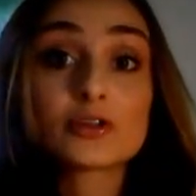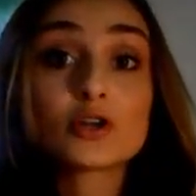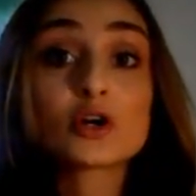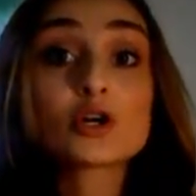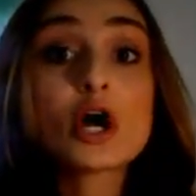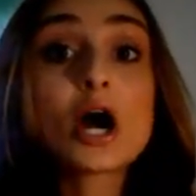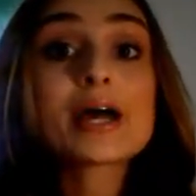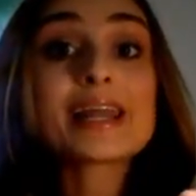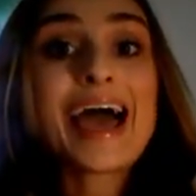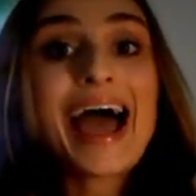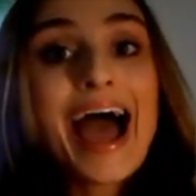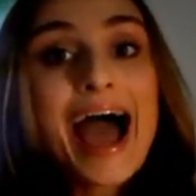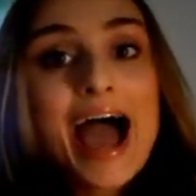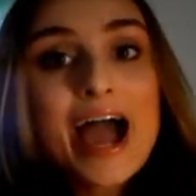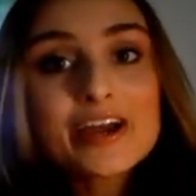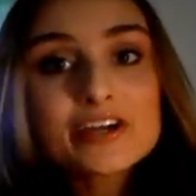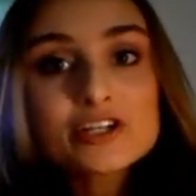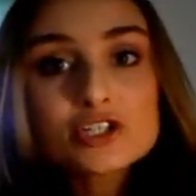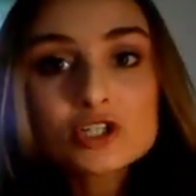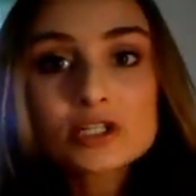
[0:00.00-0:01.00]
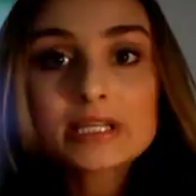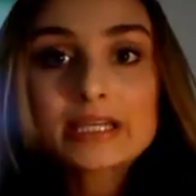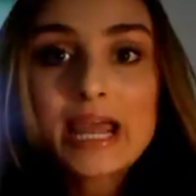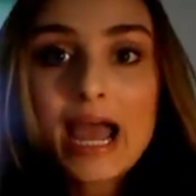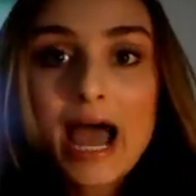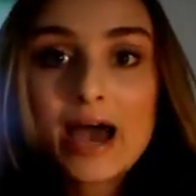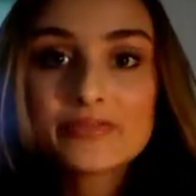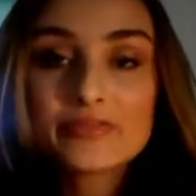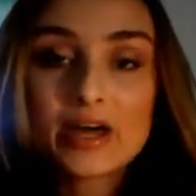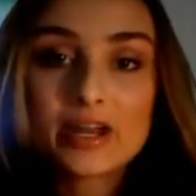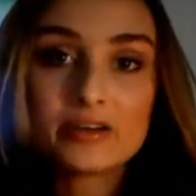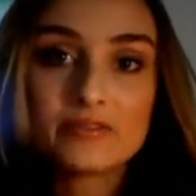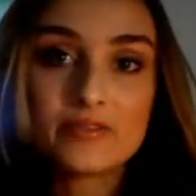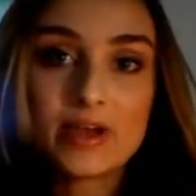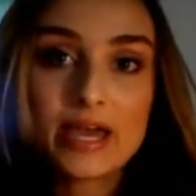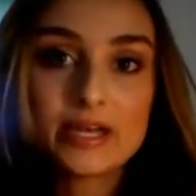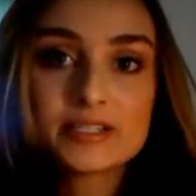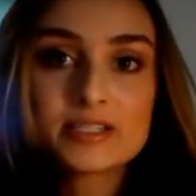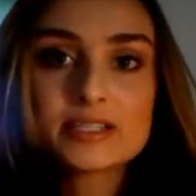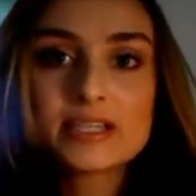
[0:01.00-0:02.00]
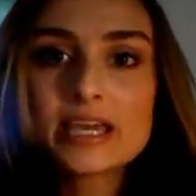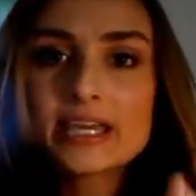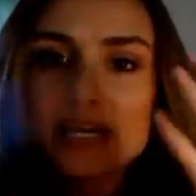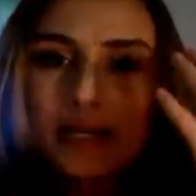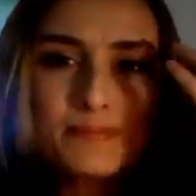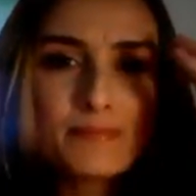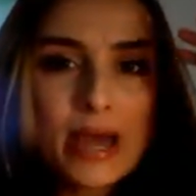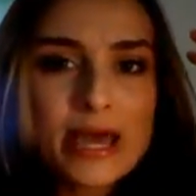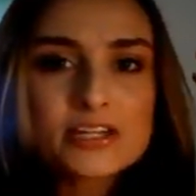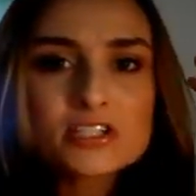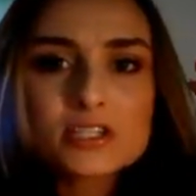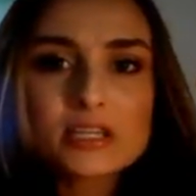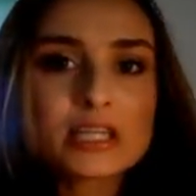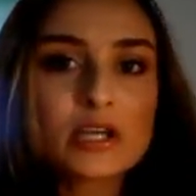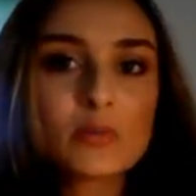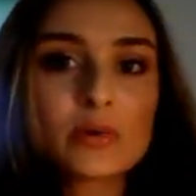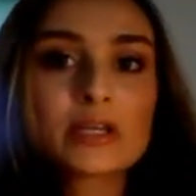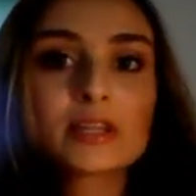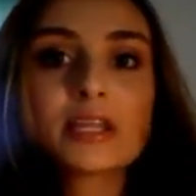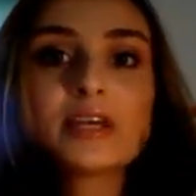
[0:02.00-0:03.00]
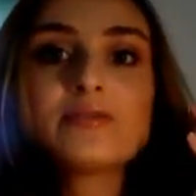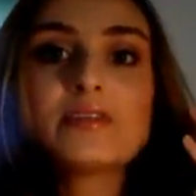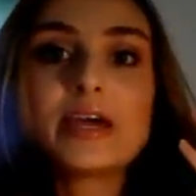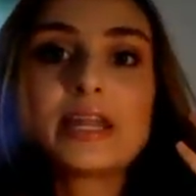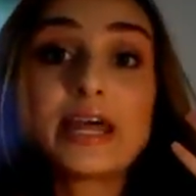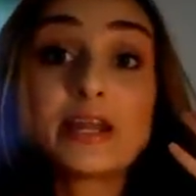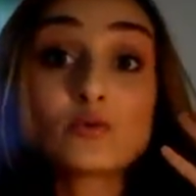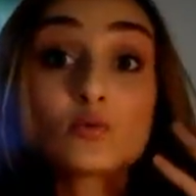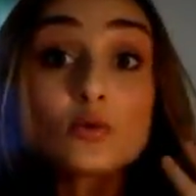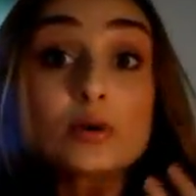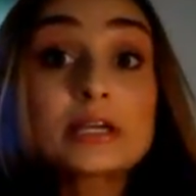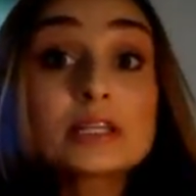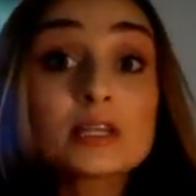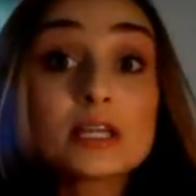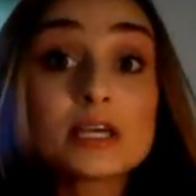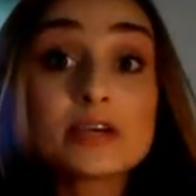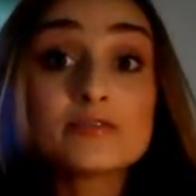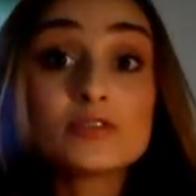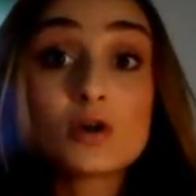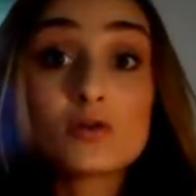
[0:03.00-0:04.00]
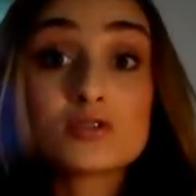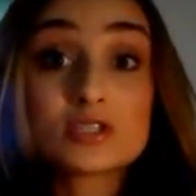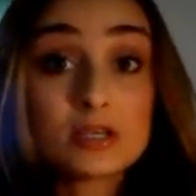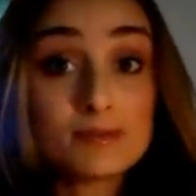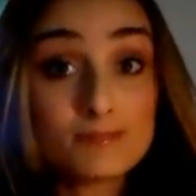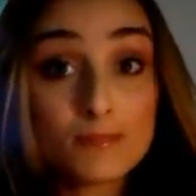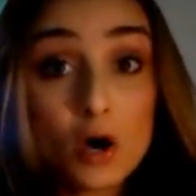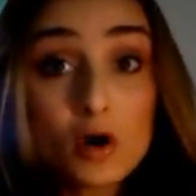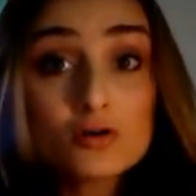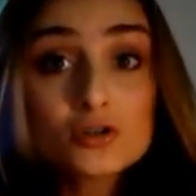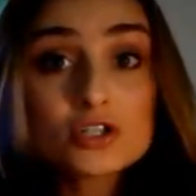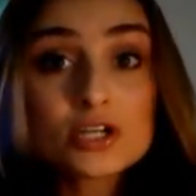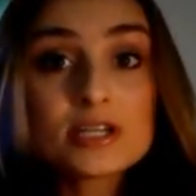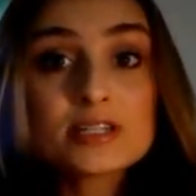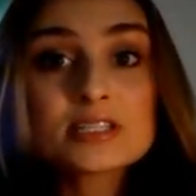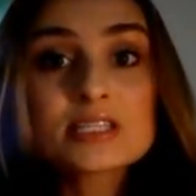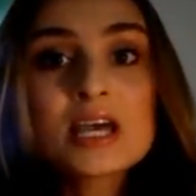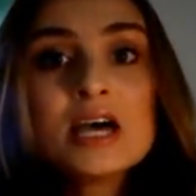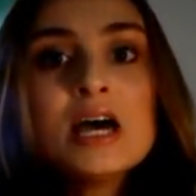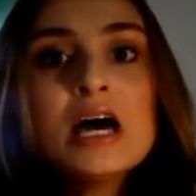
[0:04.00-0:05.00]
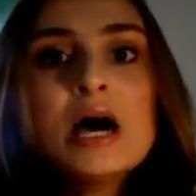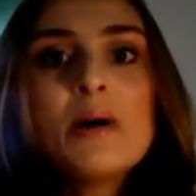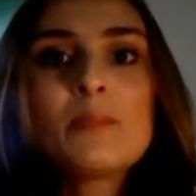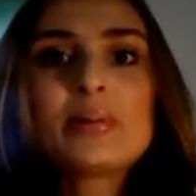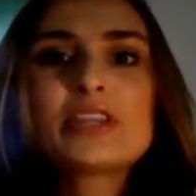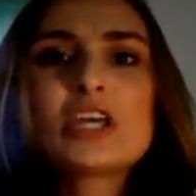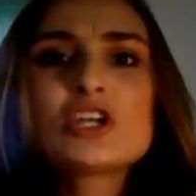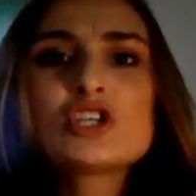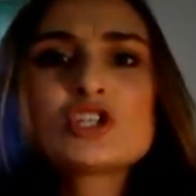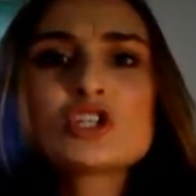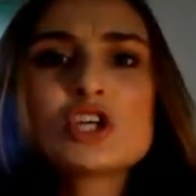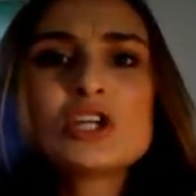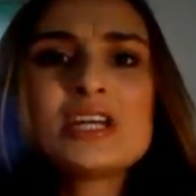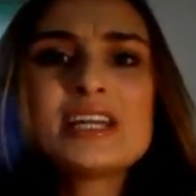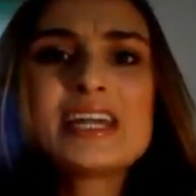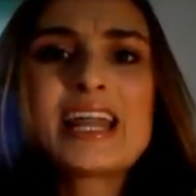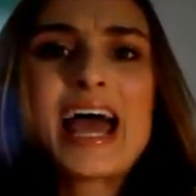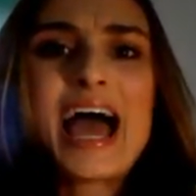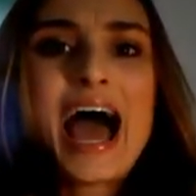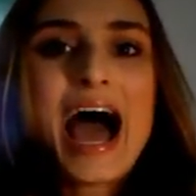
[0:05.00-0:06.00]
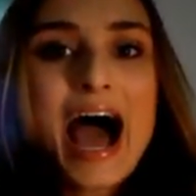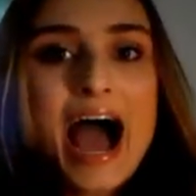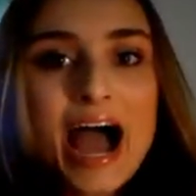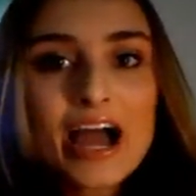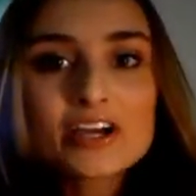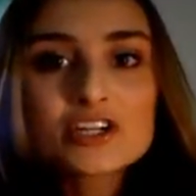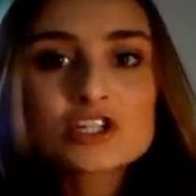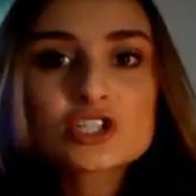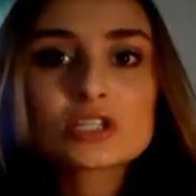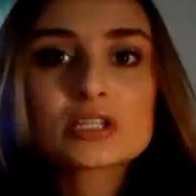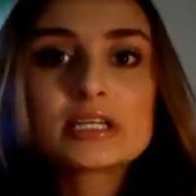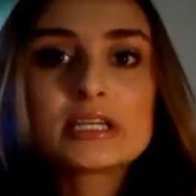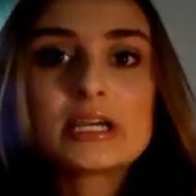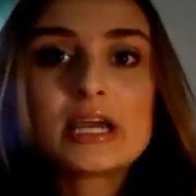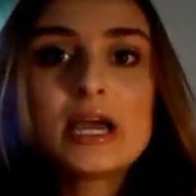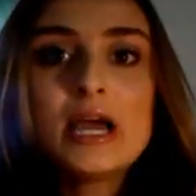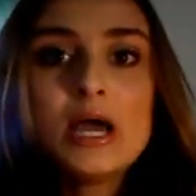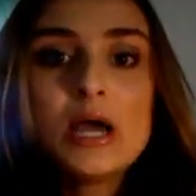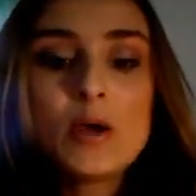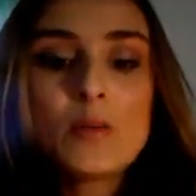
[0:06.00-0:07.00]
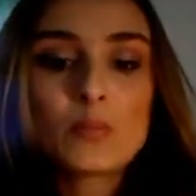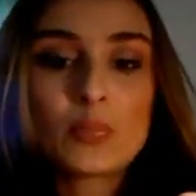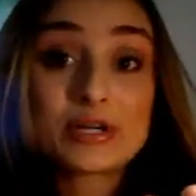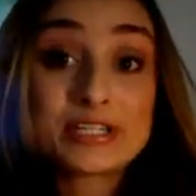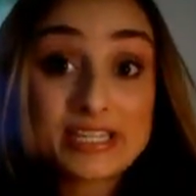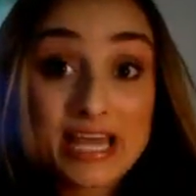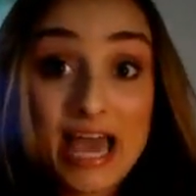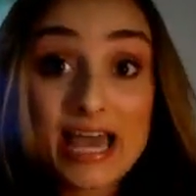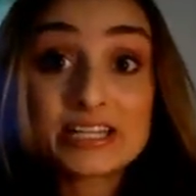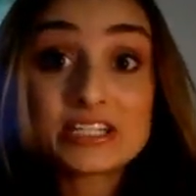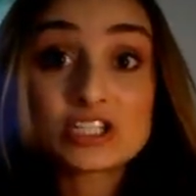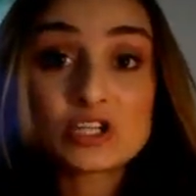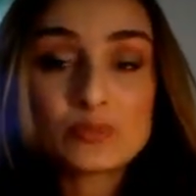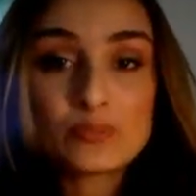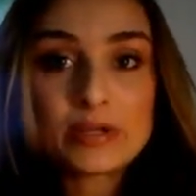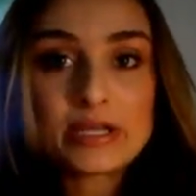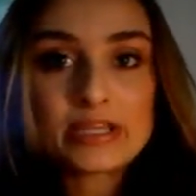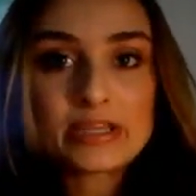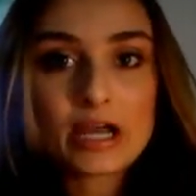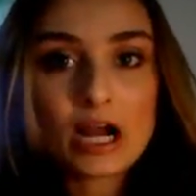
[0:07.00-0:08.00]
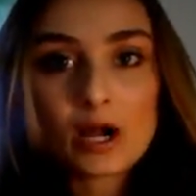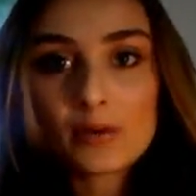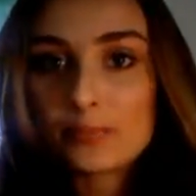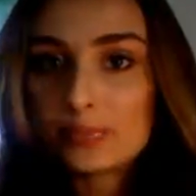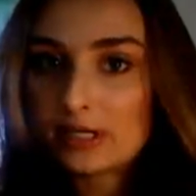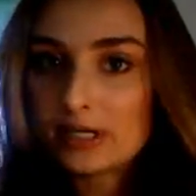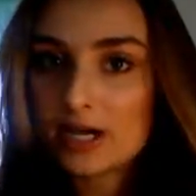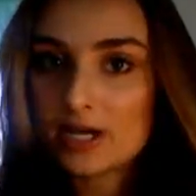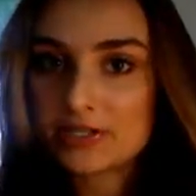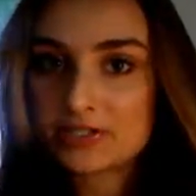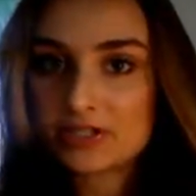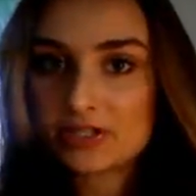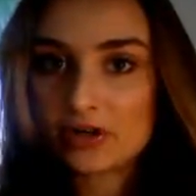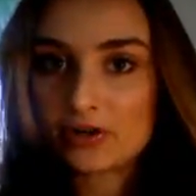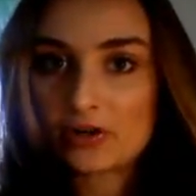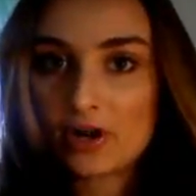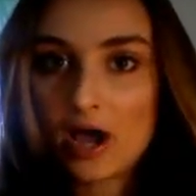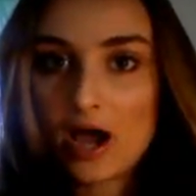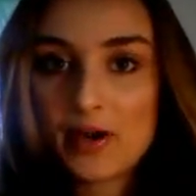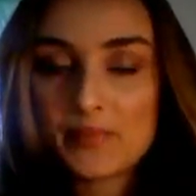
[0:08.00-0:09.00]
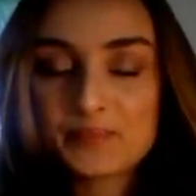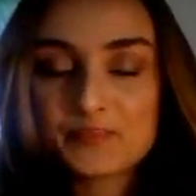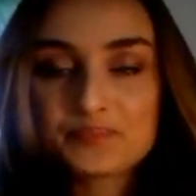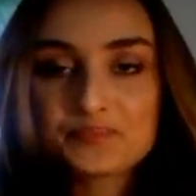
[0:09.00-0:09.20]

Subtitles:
They're not actually at that event. They can mentally relive it and relive those emotions, but they shouldn't actually pretend to be there because they're not.